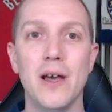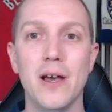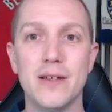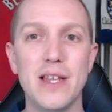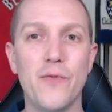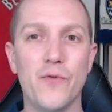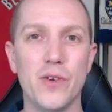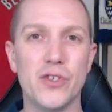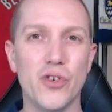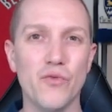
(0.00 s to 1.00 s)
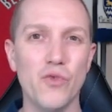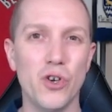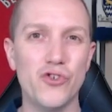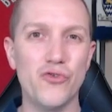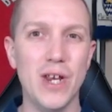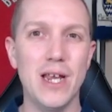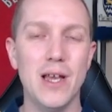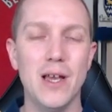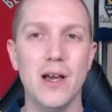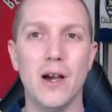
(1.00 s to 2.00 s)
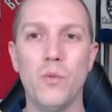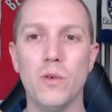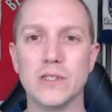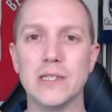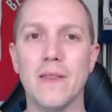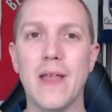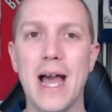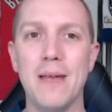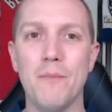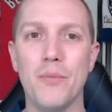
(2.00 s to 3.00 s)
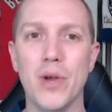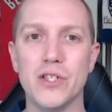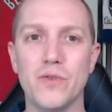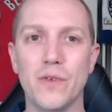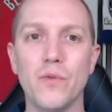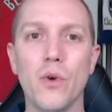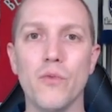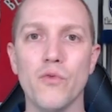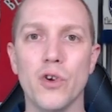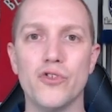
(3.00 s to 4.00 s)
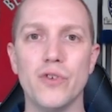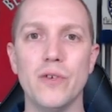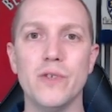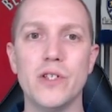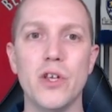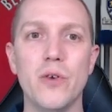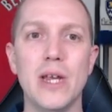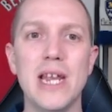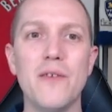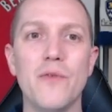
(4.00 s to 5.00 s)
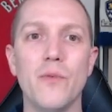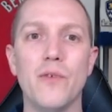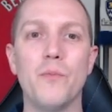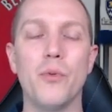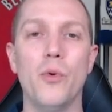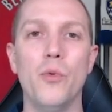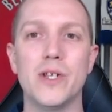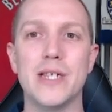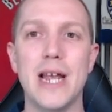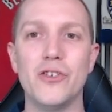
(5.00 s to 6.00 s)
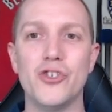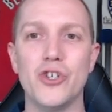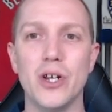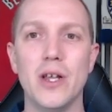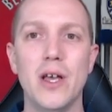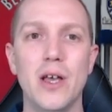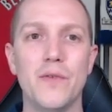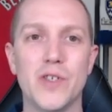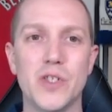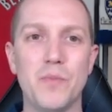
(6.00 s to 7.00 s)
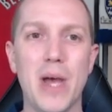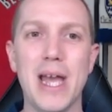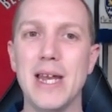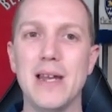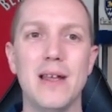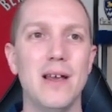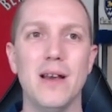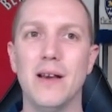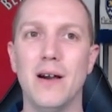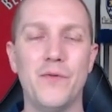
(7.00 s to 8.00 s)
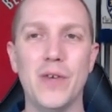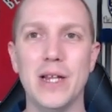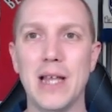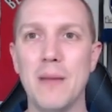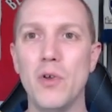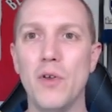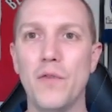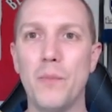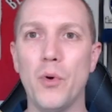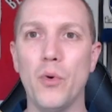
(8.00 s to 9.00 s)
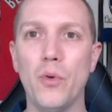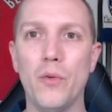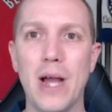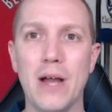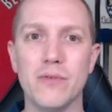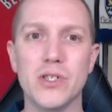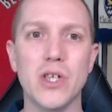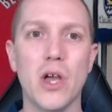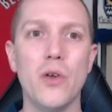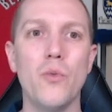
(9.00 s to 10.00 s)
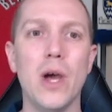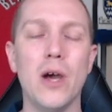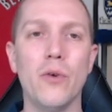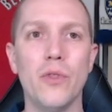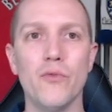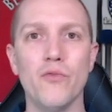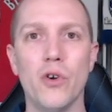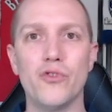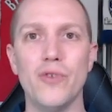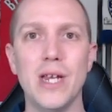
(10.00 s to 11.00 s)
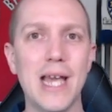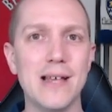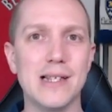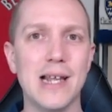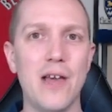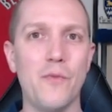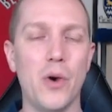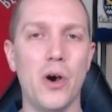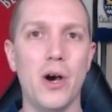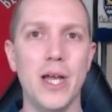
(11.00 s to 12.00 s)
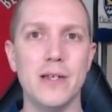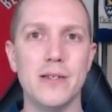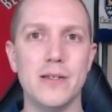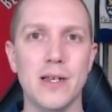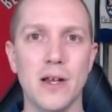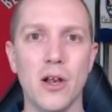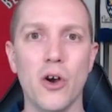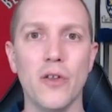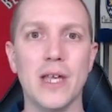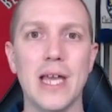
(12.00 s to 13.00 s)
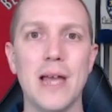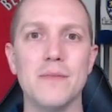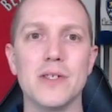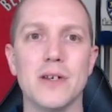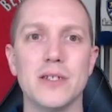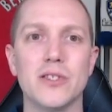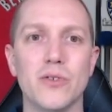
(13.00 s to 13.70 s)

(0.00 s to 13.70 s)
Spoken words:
Different to Rodri. I wasn't that impressed with what Rodri was doing, even with ball retention for Spain. I think they move the ball around so well that Rodri gets left behind in a lot of the games that I saw.